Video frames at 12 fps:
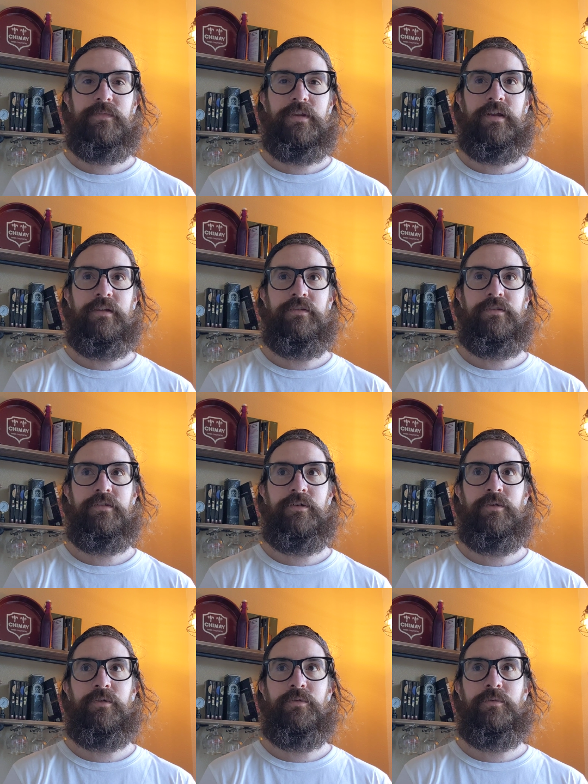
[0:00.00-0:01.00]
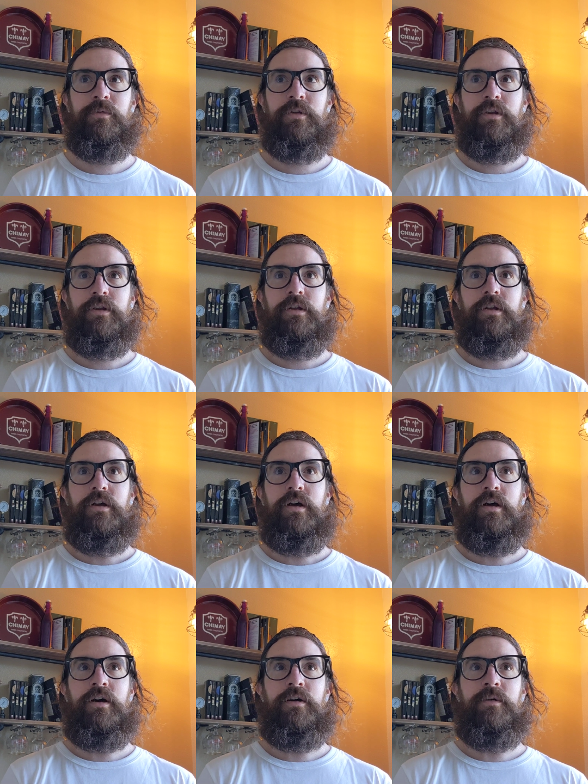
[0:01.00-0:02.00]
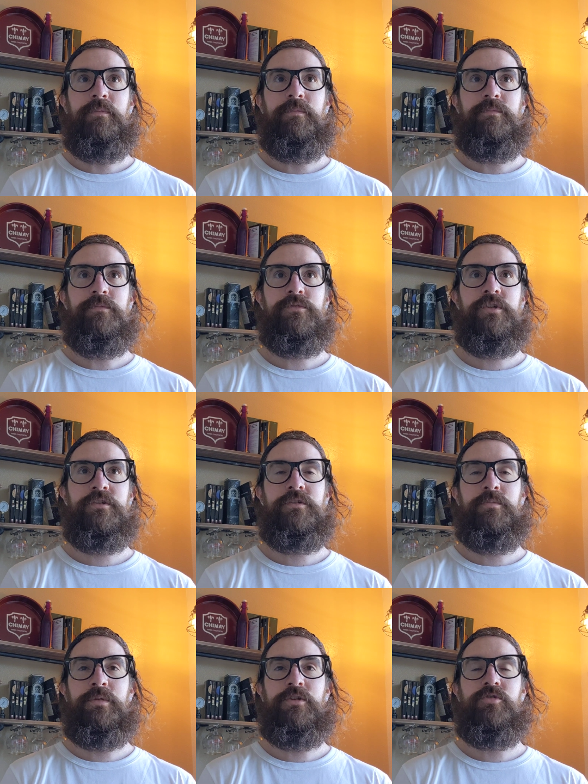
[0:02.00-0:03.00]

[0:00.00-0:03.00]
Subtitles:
and so just to be